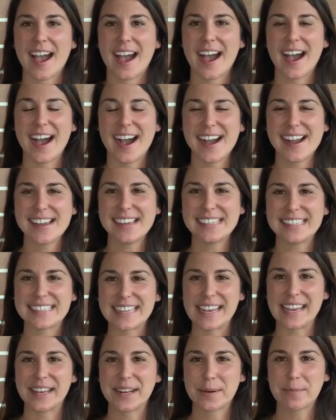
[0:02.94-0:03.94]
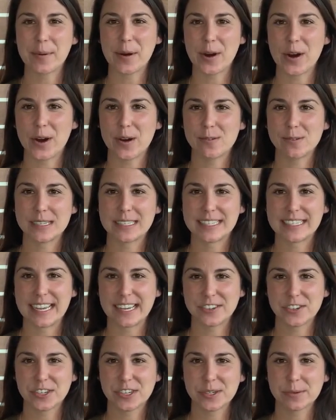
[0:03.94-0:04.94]
Hi, it's Anna Paul with
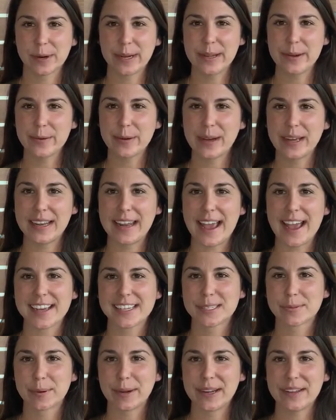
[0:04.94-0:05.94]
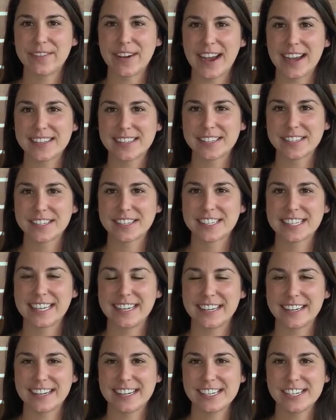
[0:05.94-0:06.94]
Century 21 Expert Advisors
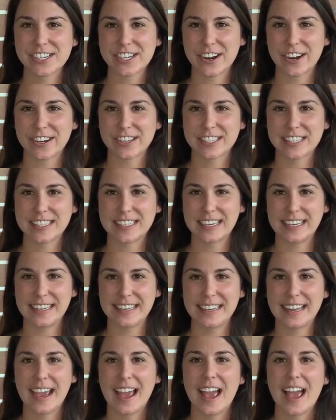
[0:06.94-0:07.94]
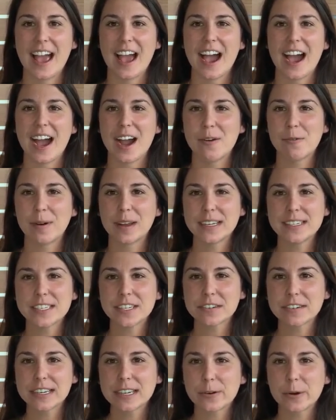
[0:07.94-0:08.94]
here in Charleston. I wanted
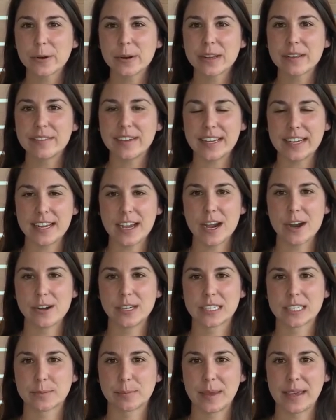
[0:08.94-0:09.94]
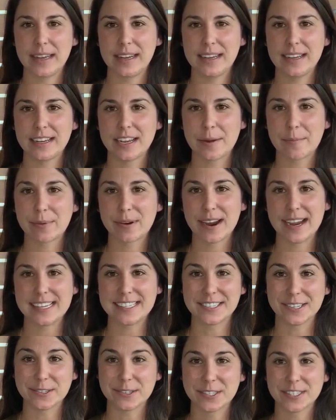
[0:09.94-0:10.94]
to record a video explaining
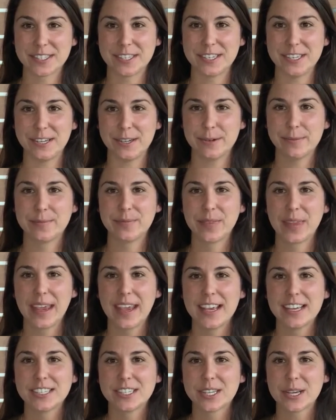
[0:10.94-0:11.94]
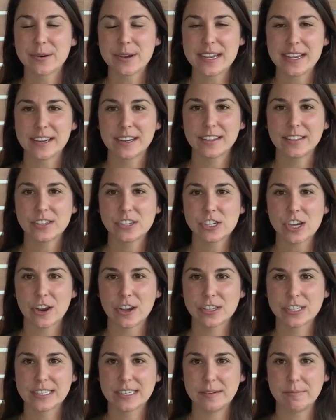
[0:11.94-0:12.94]
appraisals to you. So here in the
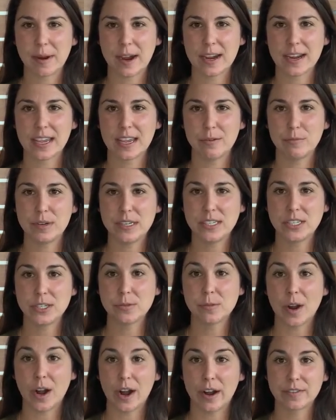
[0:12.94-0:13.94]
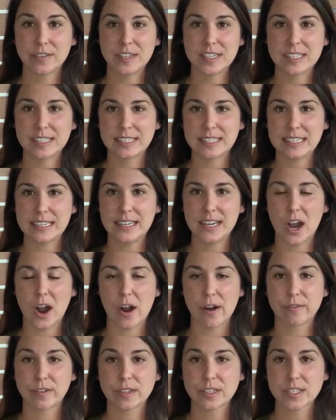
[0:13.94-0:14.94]
Charleston market, we do often see
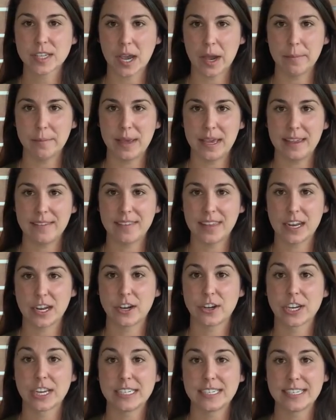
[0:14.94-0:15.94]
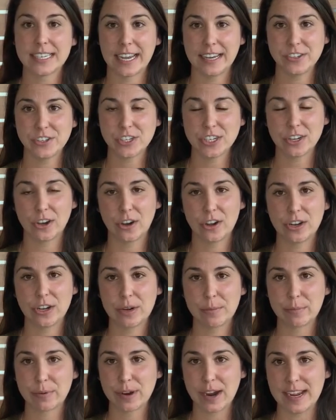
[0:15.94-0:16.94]
offers come in that are contingent on an
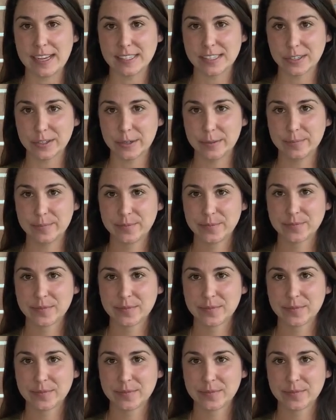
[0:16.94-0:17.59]
appraisal.